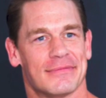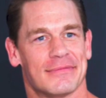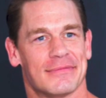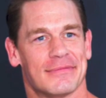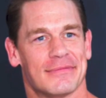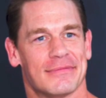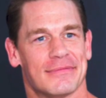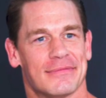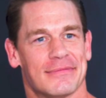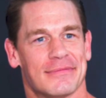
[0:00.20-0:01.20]

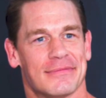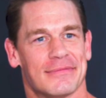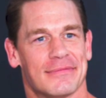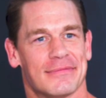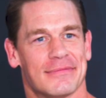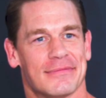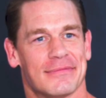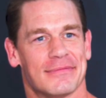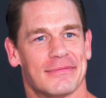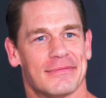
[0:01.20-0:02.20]

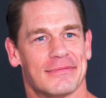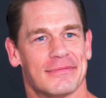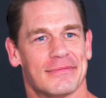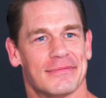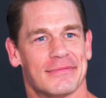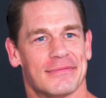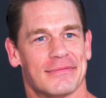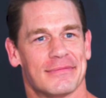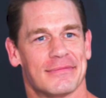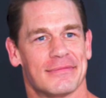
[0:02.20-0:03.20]

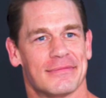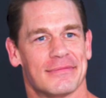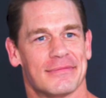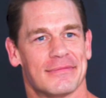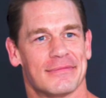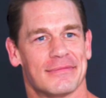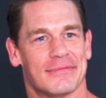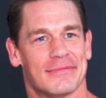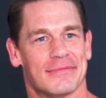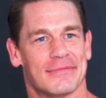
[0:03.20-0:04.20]

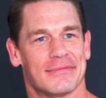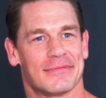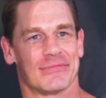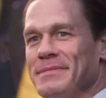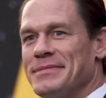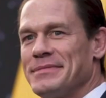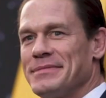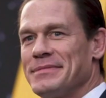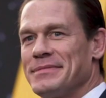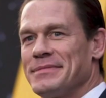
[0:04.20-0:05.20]

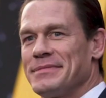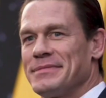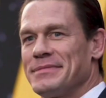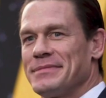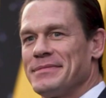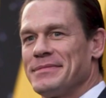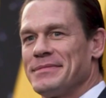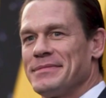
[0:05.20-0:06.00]
(not speaking)